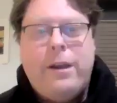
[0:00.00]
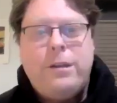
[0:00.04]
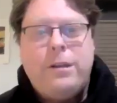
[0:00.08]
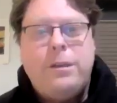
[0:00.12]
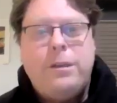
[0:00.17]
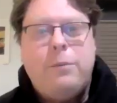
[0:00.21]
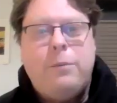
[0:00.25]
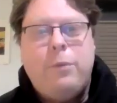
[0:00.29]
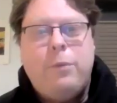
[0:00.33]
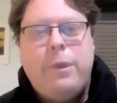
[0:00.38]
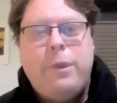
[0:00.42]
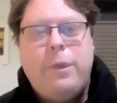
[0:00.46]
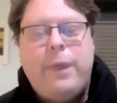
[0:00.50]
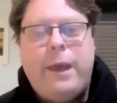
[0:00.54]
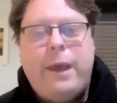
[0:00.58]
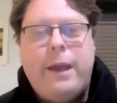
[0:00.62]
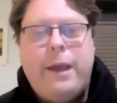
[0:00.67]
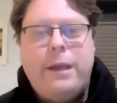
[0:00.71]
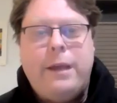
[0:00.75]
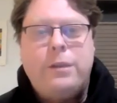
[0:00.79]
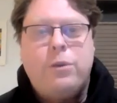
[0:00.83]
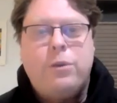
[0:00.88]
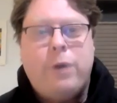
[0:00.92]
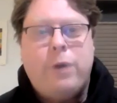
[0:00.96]
someone that
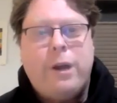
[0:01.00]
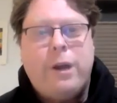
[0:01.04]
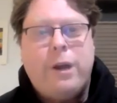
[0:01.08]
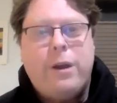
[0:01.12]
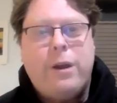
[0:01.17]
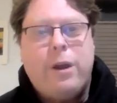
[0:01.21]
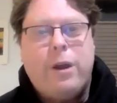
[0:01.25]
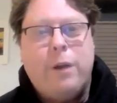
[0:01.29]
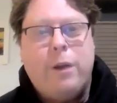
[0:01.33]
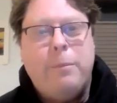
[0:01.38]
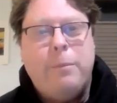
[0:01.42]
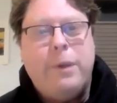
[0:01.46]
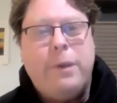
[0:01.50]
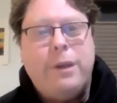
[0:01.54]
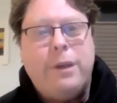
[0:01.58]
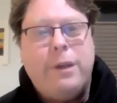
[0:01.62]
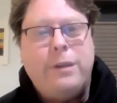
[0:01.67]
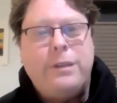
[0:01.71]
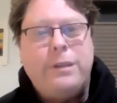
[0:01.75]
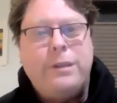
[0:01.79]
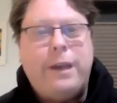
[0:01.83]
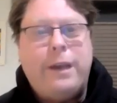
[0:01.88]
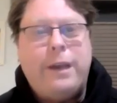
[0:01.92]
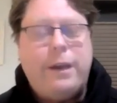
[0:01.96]
has credit card
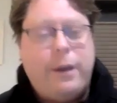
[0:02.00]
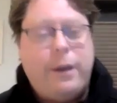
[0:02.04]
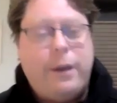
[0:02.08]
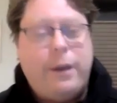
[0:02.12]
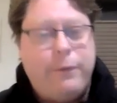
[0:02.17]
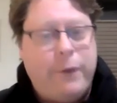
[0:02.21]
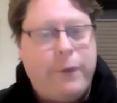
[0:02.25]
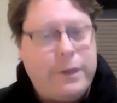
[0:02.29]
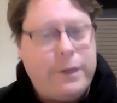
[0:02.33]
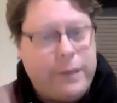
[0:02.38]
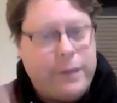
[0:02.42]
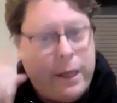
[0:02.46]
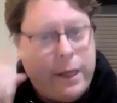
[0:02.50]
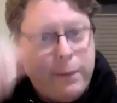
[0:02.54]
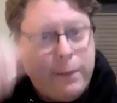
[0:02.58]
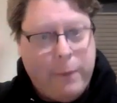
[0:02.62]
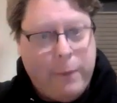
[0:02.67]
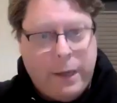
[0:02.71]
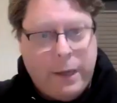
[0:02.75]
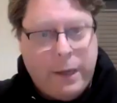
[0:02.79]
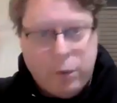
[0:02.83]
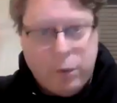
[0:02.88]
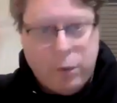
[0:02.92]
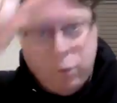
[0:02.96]
bills, and if I say the
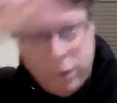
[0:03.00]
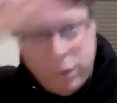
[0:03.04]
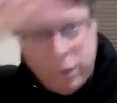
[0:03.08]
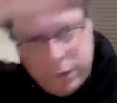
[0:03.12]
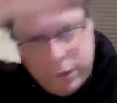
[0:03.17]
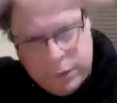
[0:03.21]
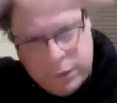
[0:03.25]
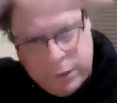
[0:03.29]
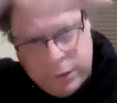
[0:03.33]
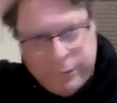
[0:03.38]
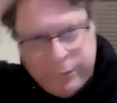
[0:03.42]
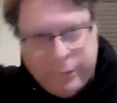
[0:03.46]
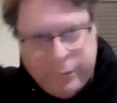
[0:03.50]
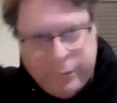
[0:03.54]
magic words,